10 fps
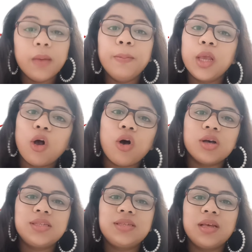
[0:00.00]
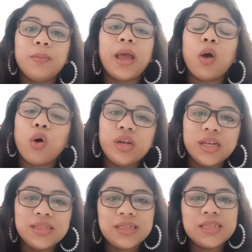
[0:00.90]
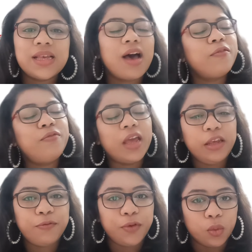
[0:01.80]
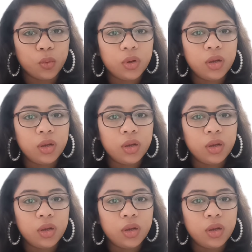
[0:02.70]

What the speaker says: because my audiences are very few.